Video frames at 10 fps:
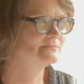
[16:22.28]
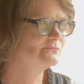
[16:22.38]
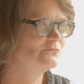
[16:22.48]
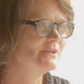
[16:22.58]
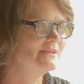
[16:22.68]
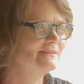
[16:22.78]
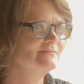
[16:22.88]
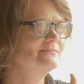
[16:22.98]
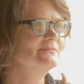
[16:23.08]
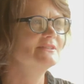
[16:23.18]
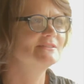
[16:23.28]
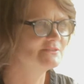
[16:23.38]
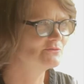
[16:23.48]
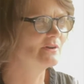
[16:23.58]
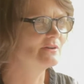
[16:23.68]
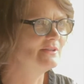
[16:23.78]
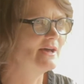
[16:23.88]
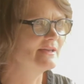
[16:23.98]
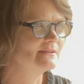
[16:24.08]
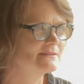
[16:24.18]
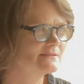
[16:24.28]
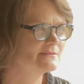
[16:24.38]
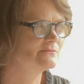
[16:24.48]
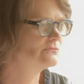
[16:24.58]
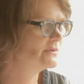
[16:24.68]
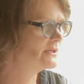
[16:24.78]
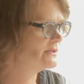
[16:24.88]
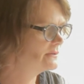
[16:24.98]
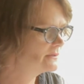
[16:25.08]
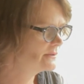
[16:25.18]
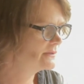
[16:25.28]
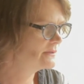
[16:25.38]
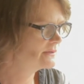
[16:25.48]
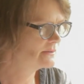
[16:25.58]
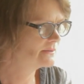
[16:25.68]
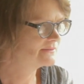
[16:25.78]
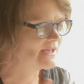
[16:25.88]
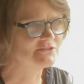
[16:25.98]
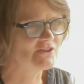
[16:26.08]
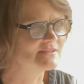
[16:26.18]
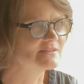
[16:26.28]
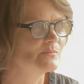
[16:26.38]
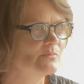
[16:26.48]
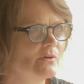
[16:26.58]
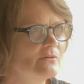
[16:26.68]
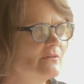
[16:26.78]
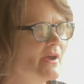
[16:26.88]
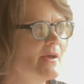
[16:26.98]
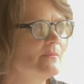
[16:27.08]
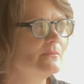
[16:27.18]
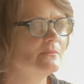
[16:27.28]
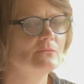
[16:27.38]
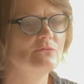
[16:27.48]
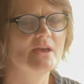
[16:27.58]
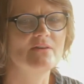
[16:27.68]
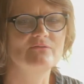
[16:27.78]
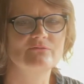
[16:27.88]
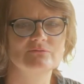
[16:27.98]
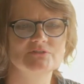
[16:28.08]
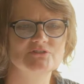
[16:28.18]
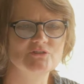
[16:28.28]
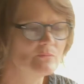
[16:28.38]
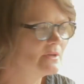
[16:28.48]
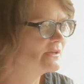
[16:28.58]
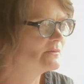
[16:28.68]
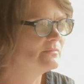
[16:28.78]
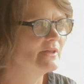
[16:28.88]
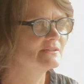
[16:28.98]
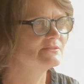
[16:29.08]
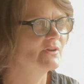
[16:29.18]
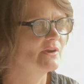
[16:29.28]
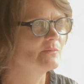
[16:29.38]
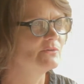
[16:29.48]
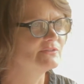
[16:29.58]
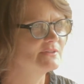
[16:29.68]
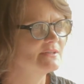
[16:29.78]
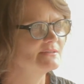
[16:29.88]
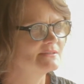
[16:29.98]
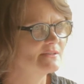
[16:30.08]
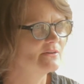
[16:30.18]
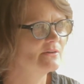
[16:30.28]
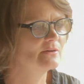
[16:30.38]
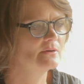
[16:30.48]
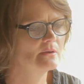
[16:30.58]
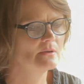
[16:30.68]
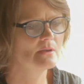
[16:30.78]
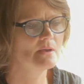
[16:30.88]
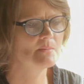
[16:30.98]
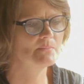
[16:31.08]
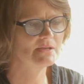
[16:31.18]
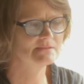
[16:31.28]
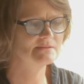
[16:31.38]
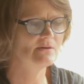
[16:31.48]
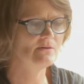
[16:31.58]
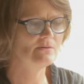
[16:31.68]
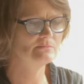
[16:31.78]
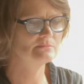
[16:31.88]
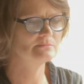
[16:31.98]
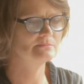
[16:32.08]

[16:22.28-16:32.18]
We listen to our clients, we digest the program, we have so many complex variables to consider, but it's all